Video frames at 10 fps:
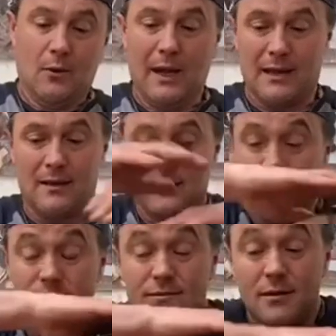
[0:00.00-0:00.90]
well,
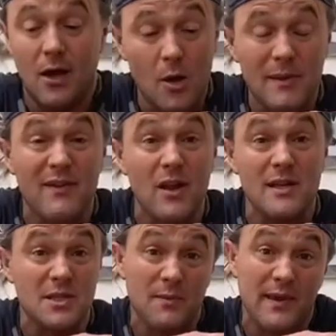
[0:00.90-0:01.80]
I hope you've
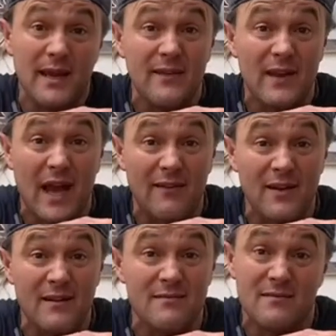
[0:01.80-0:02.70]
learned something. If you
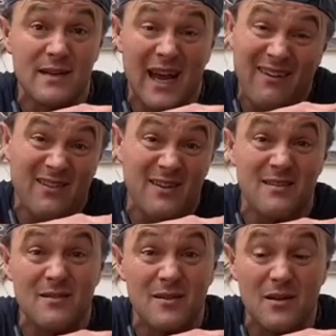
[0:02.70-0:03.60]
haven't, you
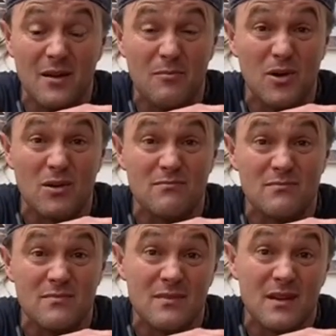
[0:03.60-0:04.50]
haven't, but
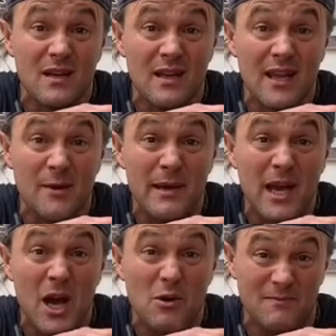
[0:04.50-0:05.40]
there we
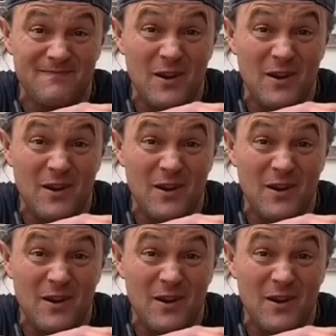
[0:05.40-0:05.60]
go.